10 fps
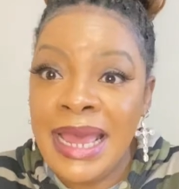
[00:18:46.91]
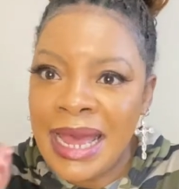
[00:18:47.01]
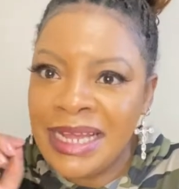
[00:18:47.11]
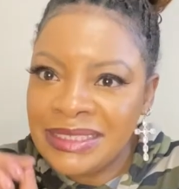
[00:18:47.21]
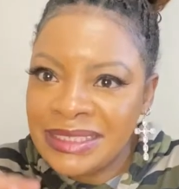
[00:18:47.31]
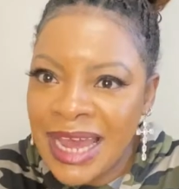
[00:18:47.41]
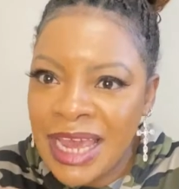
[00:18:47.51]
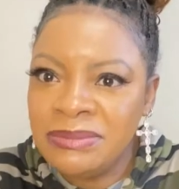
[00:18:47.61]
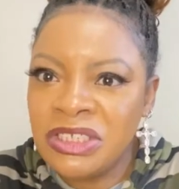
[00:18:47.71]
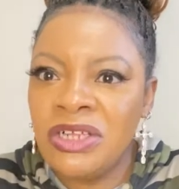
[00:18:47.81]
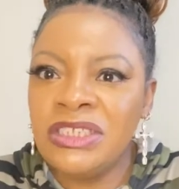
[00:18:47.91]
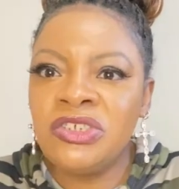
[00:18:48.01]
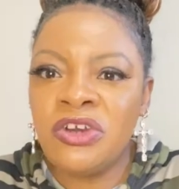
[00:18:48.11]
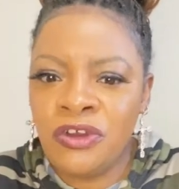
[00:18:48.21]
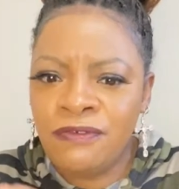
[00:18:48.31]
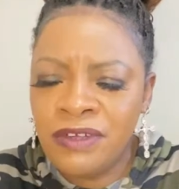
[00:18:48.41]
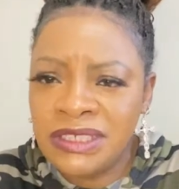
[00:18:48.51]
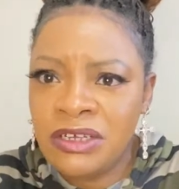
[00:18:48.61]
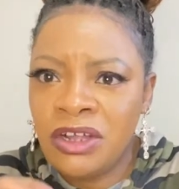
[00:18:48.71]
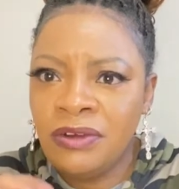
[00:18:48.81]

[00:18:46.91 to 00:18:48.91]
At times also, your physical